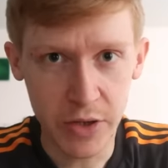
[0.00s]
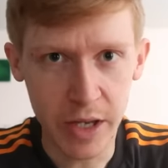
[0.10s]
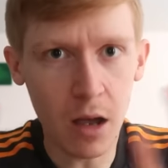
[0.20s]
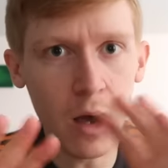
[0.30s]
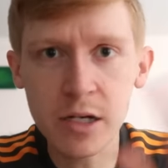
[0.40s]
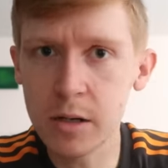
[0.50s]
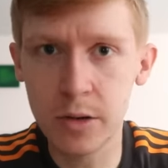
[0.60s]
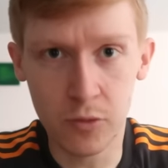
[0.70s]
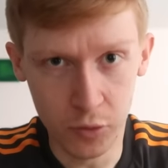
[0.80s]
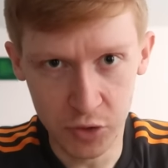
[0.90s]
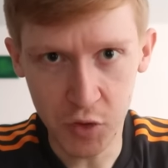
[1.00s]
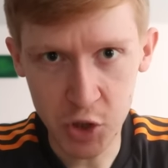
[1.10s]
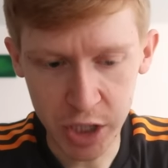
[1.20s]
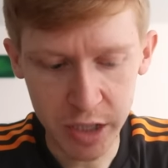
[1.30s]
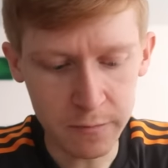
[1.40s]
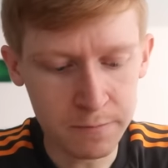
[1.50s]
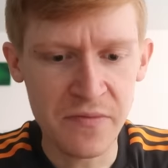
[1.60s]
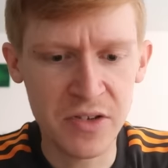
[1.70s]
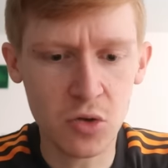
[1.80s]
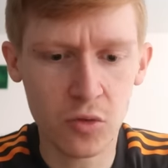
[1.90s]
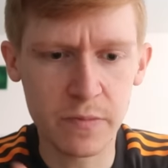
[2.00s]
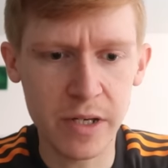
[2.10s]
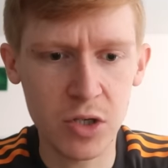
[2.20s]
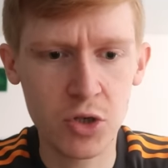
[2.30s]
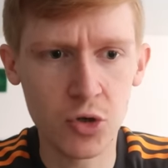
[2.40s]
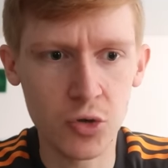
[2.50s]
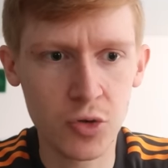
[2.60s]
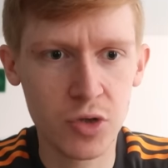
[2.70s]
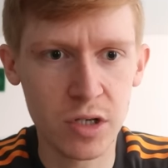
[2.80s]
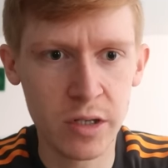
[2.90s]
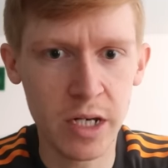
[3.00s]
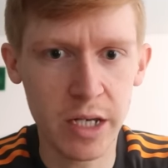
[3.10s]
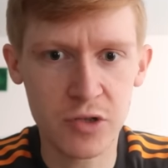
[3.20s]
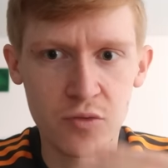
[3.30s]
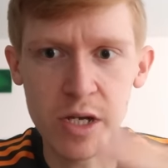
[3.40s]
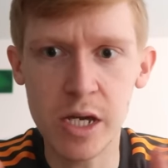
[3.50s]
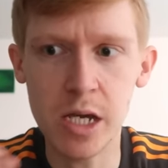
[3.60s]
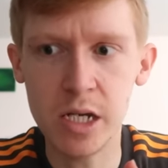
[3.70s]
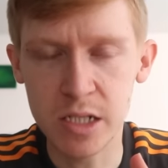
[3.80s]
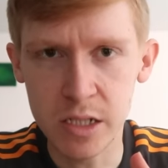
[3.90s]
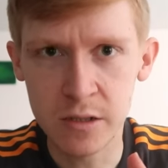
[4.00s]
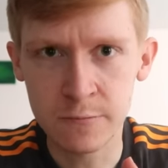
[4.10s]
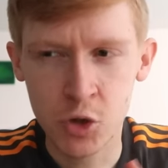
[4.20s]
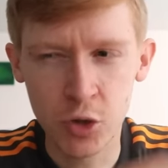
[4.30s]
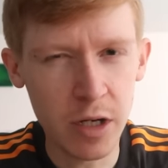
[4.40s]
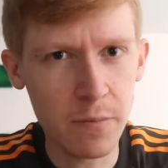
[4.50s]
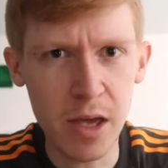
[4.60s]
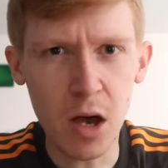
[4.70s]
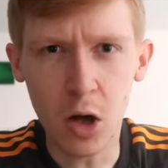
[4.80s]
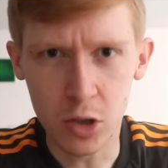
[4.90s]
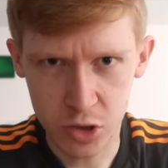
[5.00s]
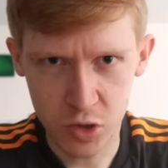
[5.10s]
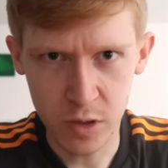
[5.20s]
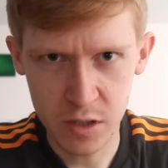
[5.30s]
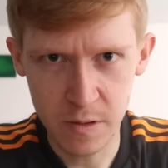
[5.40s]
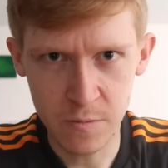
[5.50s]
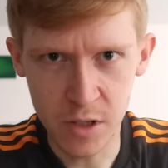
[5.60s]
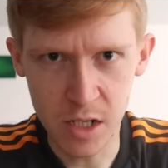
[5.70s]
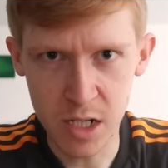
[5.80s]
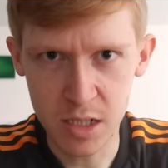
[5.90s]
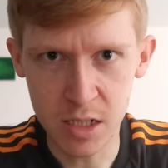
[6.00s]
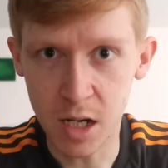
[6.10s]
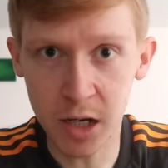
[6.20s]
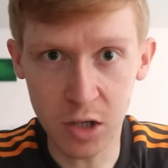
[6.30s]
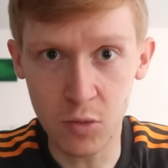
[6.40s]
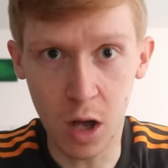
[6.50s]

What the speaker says: the thing, I don't know the rules for chicken. If it's already been cooked and then it gets reheated, shouldn't it be hot when it's being reheated? I don't